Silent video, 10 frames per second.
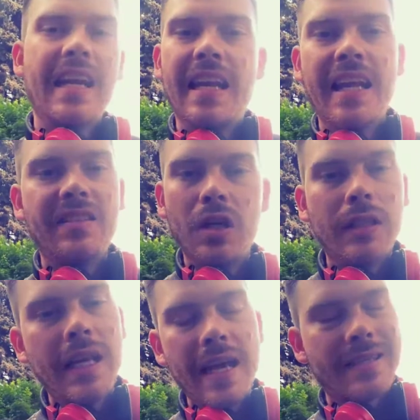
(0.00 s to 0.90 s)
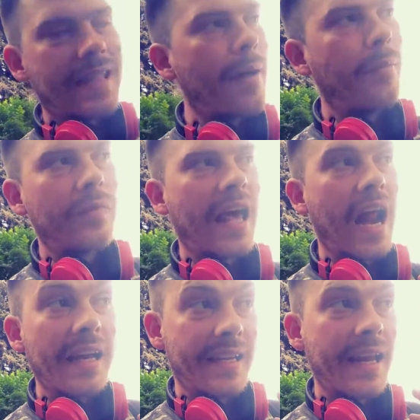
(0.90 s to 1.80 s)
and they took the next step that
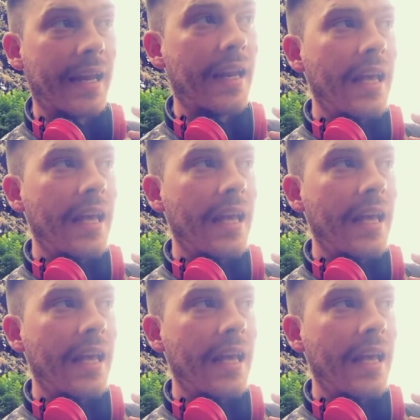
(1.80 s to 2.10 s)
I didn't.